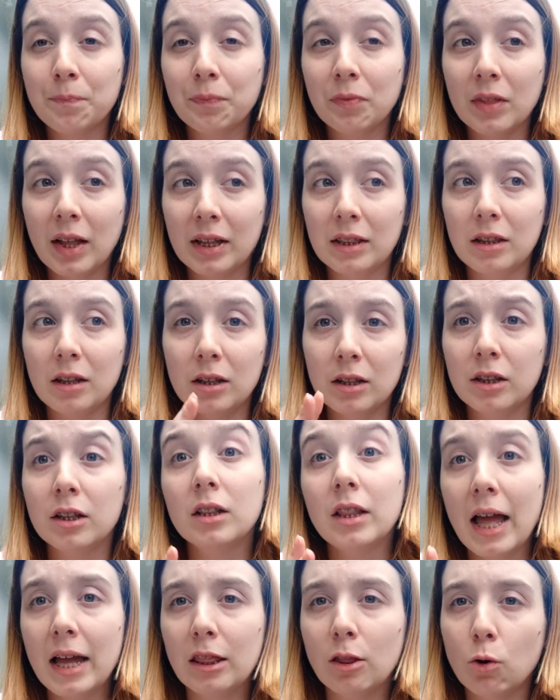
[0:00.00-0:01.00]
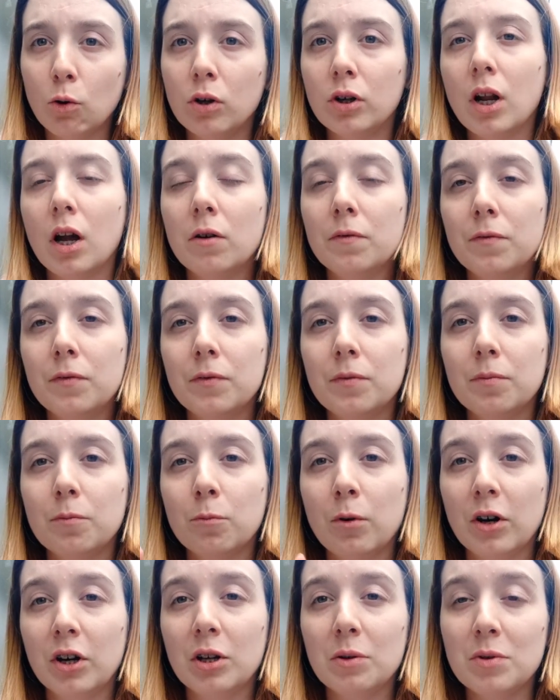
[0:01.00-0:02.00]
like the landlord of
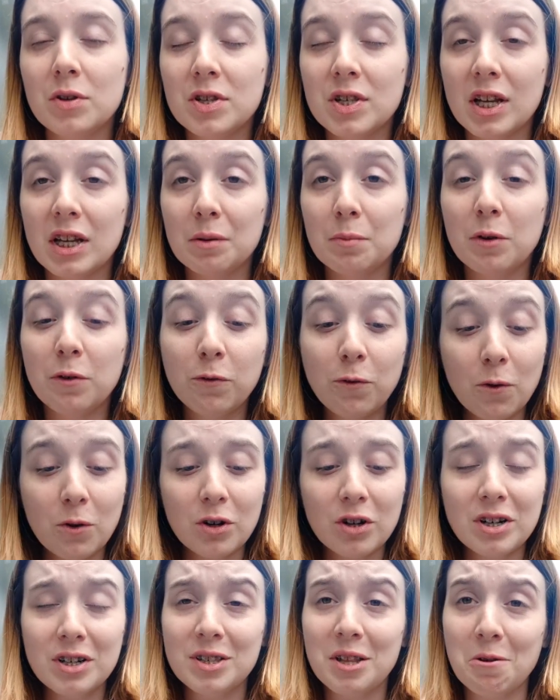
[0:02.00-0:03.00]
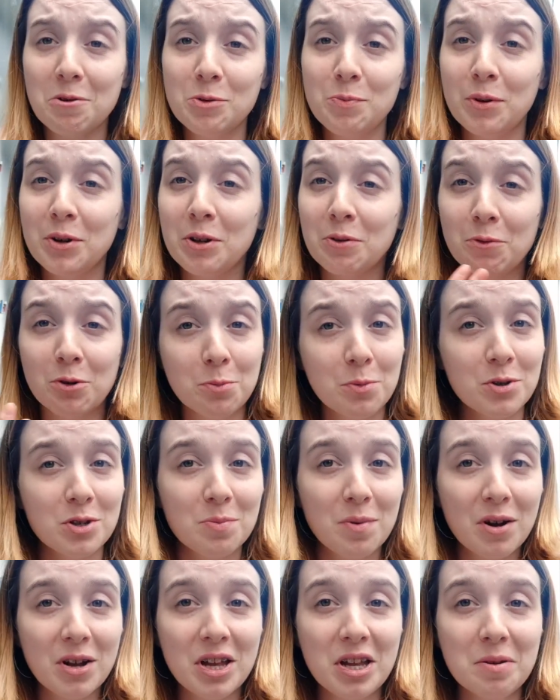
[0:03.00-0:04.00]
where he was staying before, is now spreading rumors
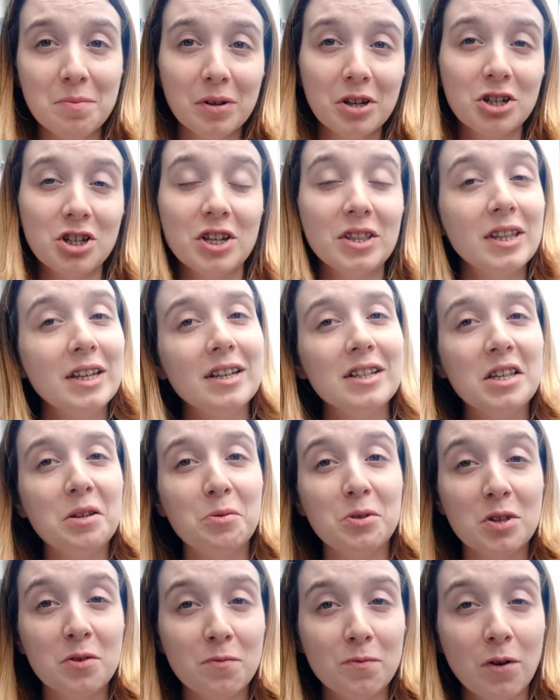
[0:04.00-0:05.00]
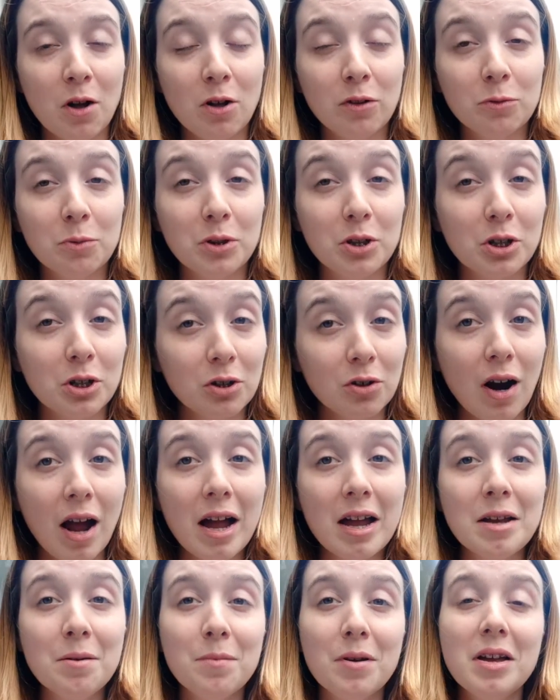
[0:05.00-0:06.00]
about him because she thinks he was involved with the
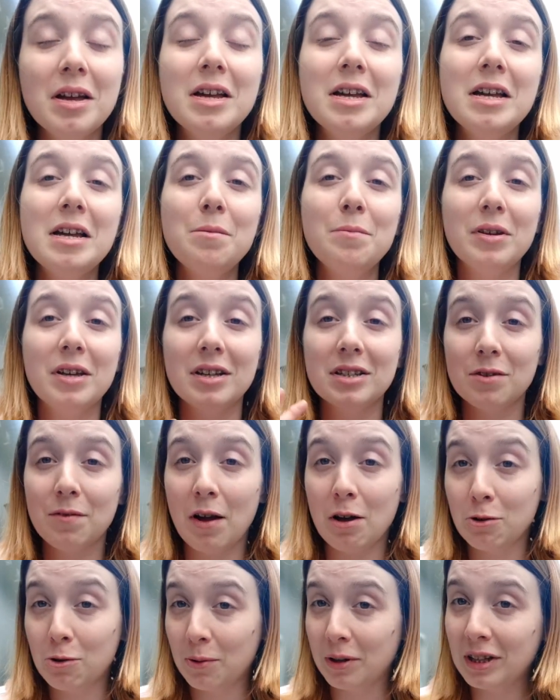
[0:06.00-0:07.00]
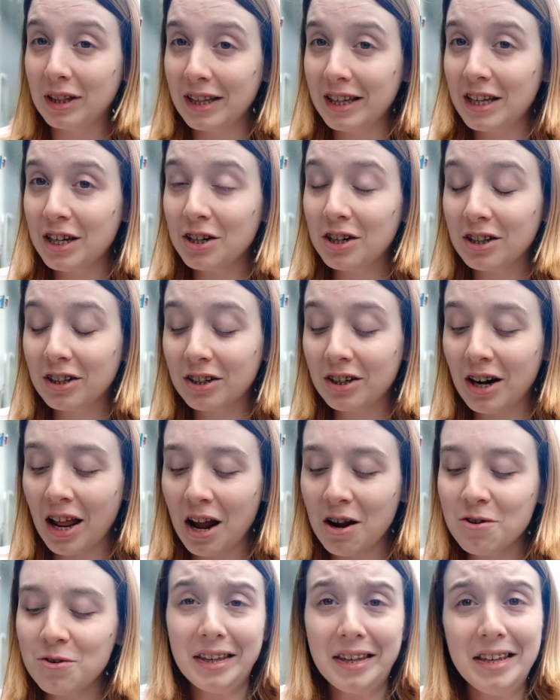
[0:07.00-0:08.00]
crime because of how quickly he cleared
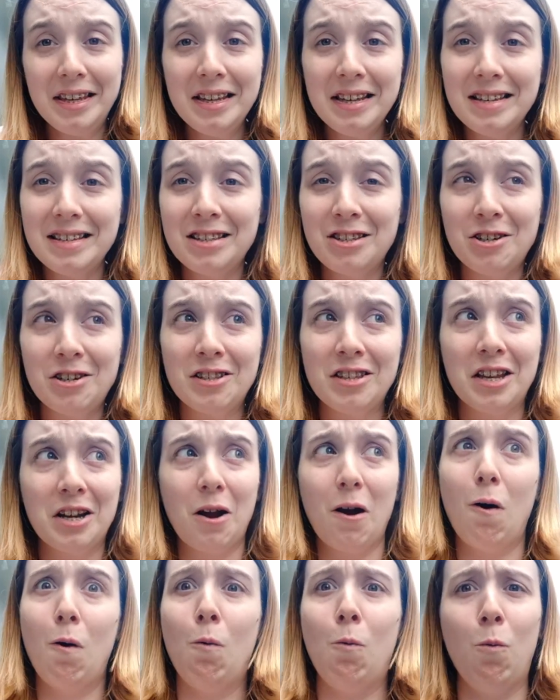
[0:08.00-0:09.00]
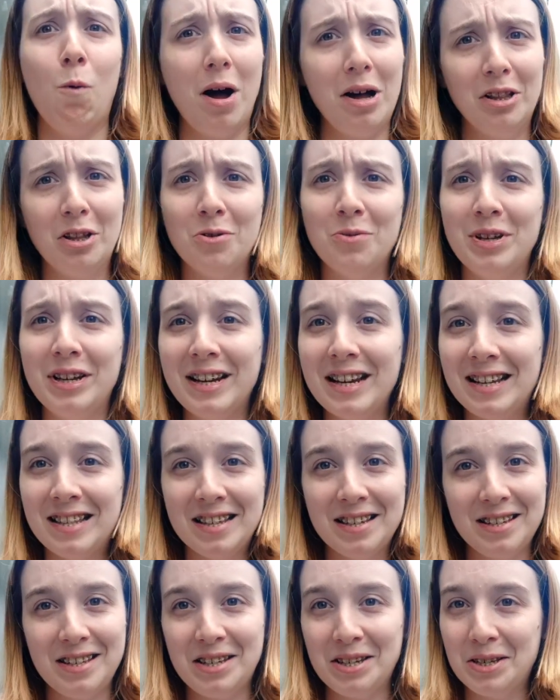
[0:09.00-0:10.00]
out. He is just like wallowing in
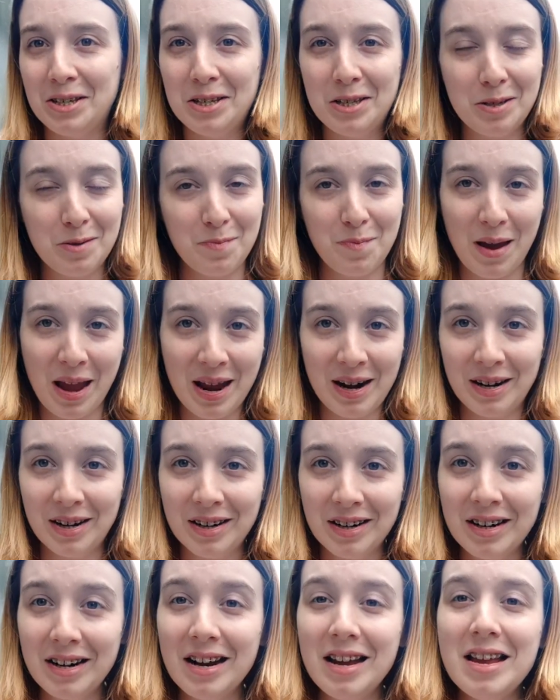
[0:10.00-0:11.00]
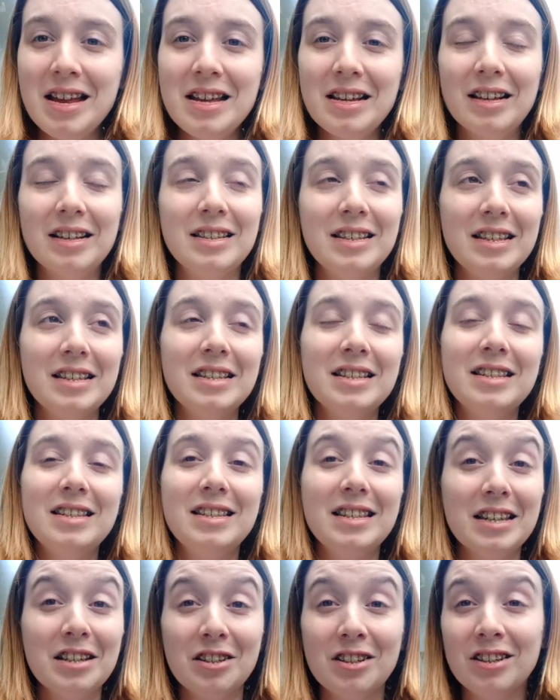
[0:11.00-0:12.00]
this despair because he's
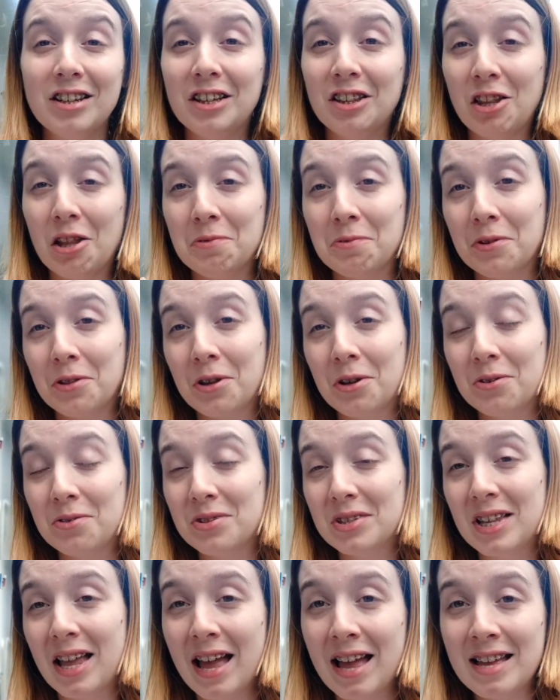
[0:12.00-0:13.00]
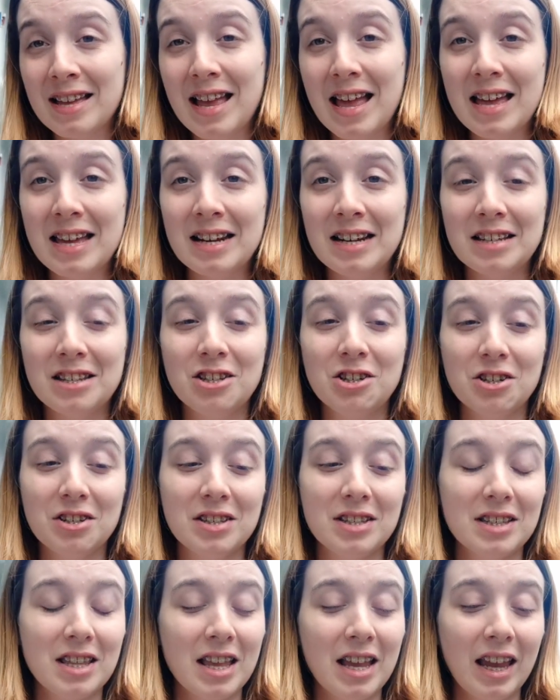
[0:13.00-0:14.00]
still in love with Cosette and is
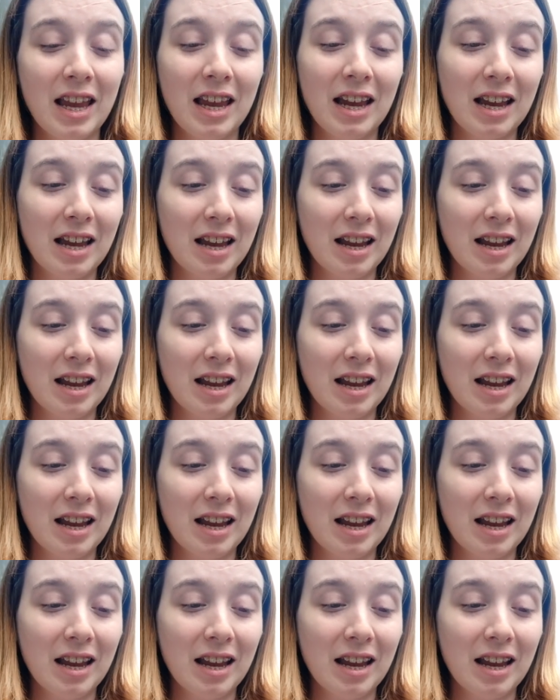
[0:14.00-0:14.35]
just like